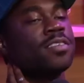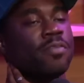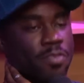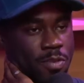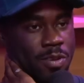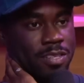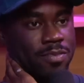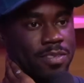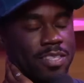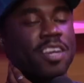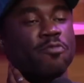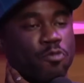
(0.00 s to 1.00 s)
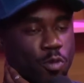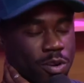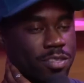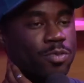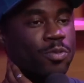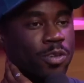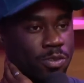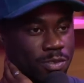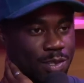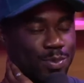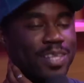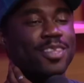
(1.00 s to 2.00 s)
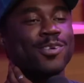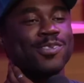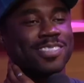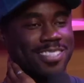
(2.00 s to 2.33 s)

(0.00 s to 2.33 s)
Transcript: some for the rest of us. You have 400 roles. Split those